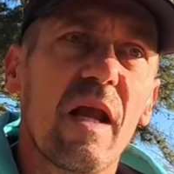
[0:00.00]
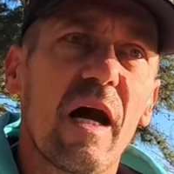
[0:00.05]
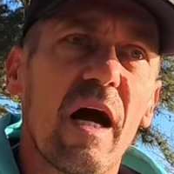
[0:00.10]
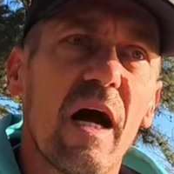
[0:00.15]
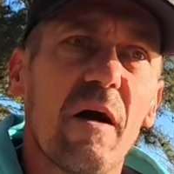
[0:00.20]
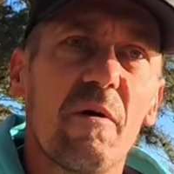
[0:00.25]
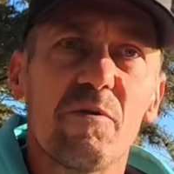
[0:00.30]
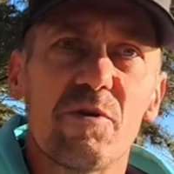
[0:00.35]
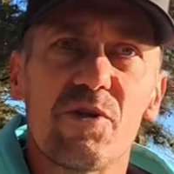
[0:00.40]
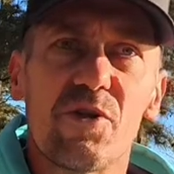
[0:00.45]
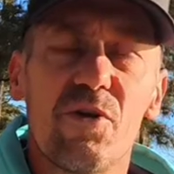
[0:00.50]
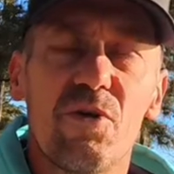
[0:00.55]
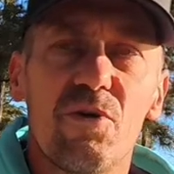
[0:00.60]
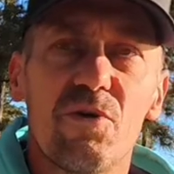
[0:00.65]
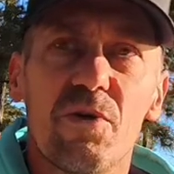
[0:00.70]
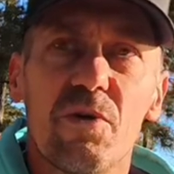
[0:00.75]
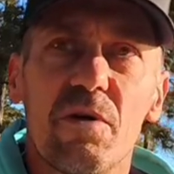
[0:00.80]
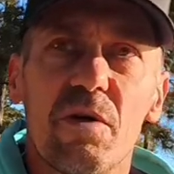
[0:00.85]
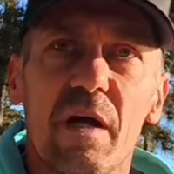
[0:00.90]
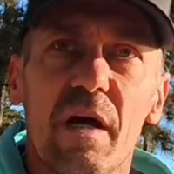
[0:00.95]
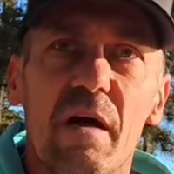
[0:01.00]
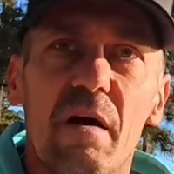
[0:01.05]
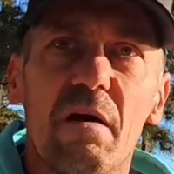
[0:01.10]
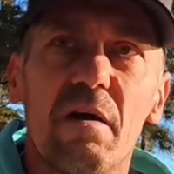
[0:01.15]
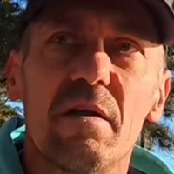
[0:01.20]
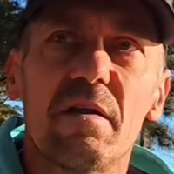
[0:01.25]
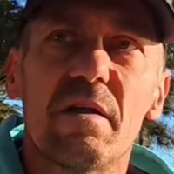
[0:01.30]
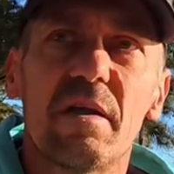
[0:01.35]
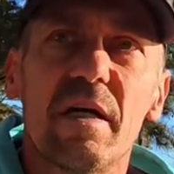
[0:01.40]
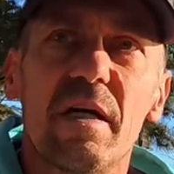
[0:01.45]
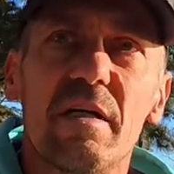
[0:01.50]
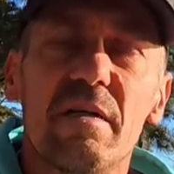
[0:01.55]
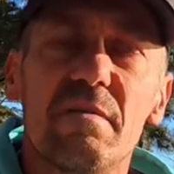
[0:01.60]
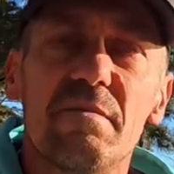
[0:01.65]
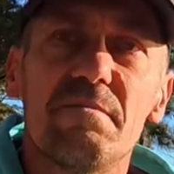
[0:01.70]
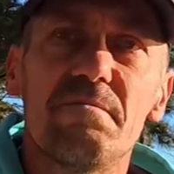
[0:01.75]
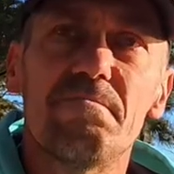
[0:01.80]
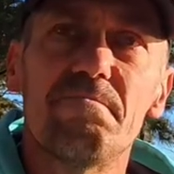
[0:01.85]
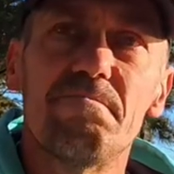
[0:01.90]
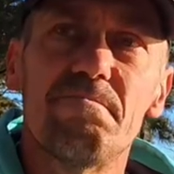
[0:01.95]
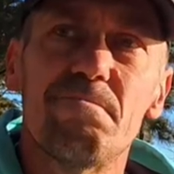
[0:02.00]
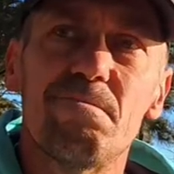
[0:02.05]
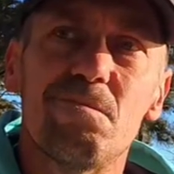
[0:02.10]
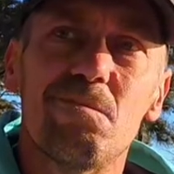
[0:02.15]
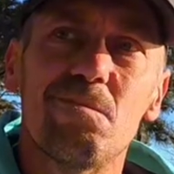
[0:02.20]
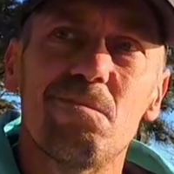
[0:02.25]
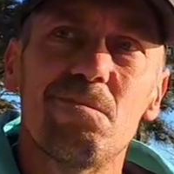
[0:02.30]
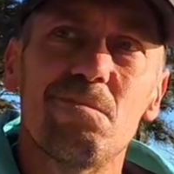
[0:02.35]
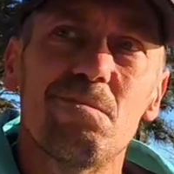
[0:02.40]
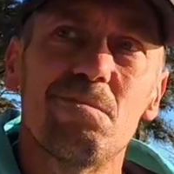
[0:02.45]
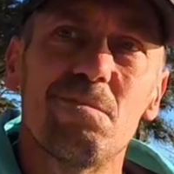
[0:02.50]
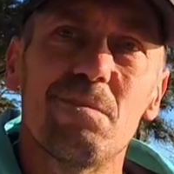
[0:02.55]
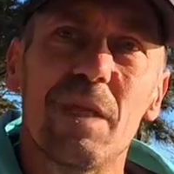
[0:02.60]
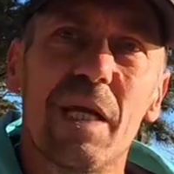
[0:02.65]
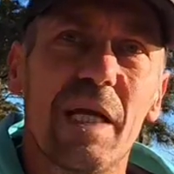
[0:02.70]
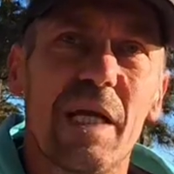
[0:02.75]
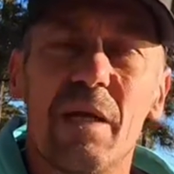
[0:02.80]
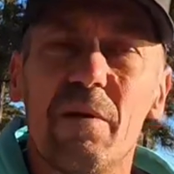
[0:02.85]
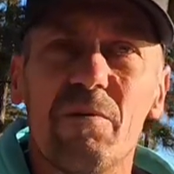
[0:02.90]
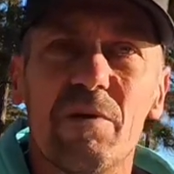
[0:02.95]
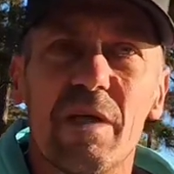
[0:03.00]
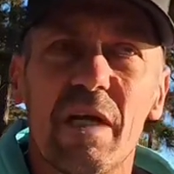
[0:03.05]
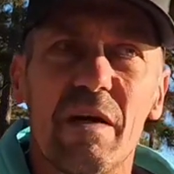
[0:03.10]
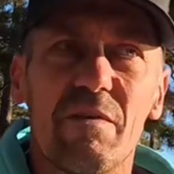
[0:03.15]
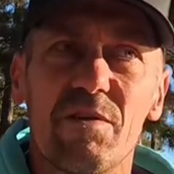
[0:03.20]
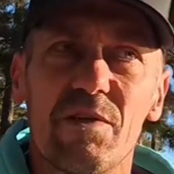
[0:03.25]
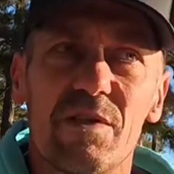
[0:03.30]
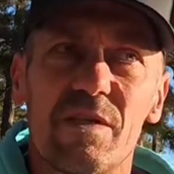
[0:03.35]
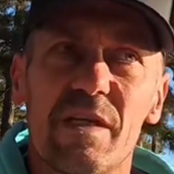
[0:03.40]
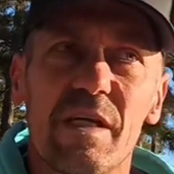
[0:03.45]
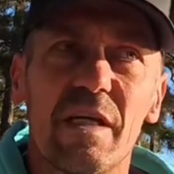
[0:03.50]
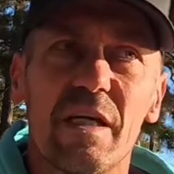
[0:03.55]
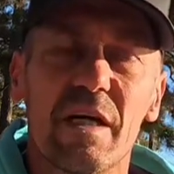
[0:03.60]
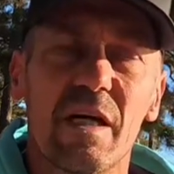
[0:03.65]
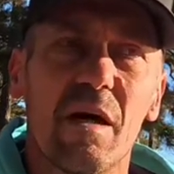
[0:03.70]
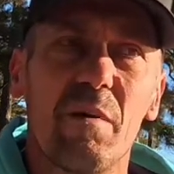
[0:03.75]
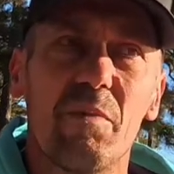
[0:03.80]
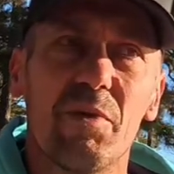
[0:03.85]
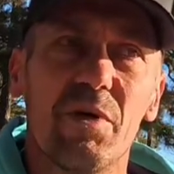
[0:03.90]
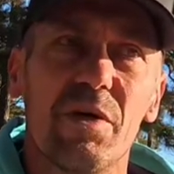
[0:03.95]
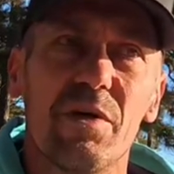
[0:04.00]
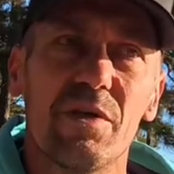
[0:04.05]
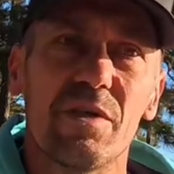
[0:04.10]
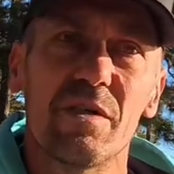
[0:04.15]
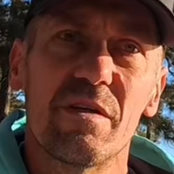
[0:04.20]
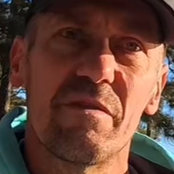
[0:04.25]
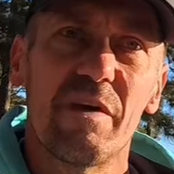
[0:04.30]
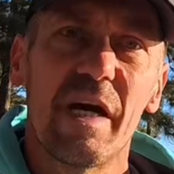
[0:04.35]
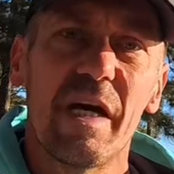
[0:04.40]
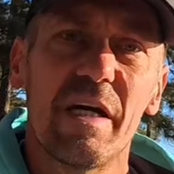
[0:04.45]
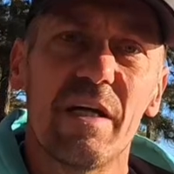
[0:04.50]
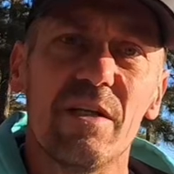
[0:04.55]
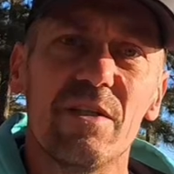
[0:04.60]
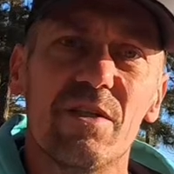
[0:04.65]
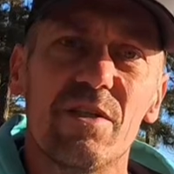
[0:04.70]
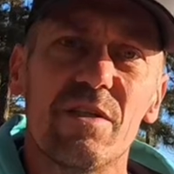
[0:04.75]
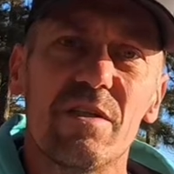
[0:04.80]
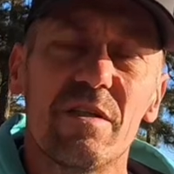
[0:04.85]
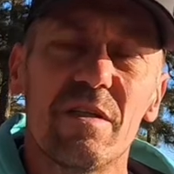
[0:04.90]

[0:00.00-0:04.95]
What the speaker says: I was told early on that he would never see a couple years of age.